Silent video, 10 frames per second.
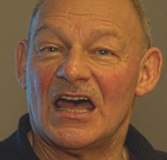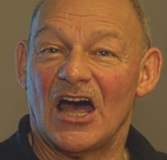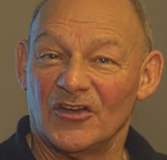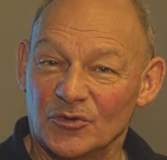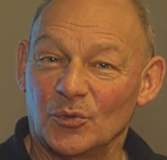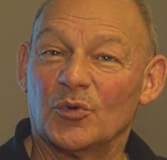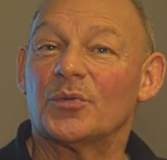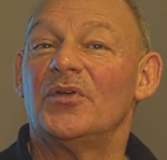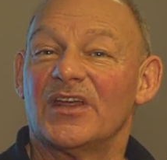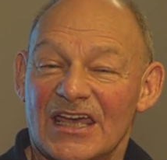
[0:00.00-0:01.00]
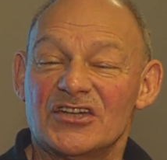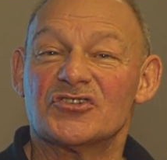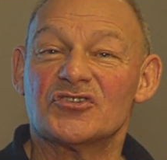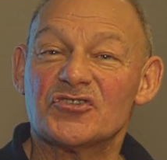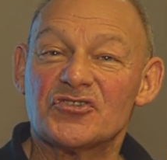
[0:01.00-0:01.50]
underwater
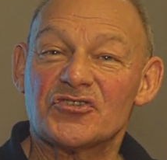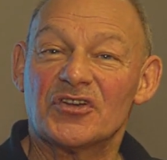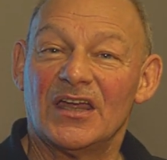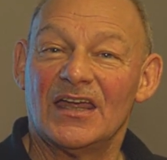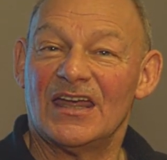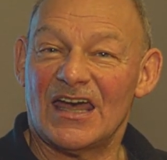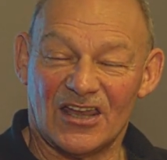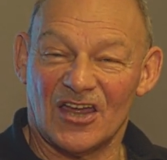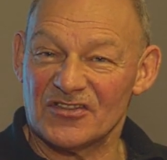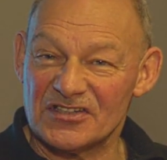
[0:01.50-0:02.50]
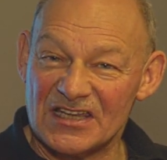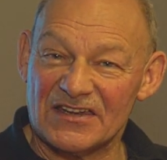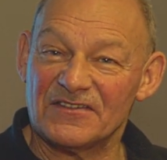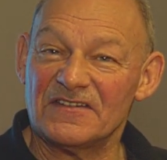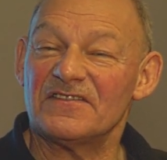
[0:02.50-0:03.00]
communications, and other
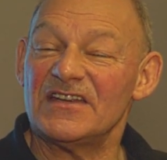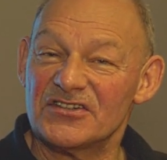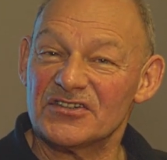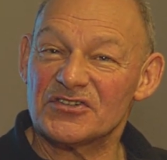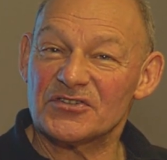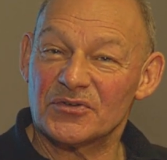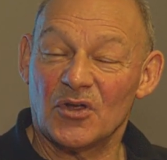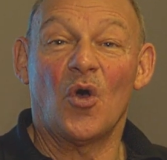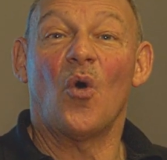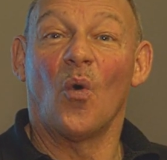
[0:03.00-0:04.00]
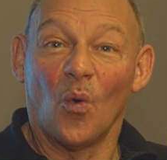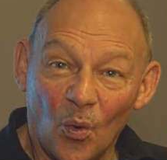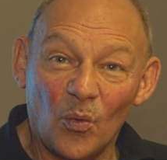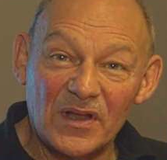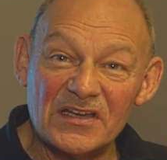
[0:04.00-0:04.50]
safety features.
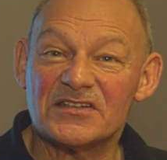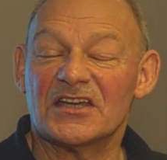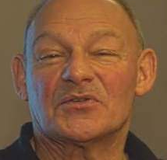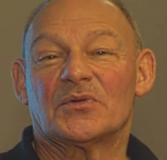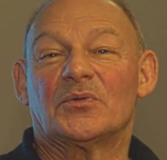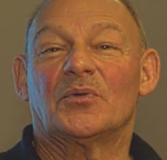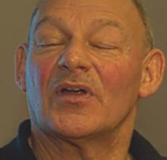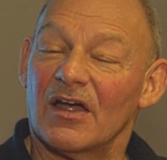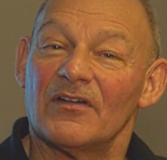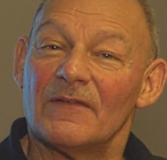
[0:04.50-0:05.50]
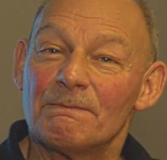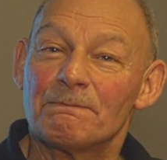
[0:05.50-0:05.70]
All these things we will cover.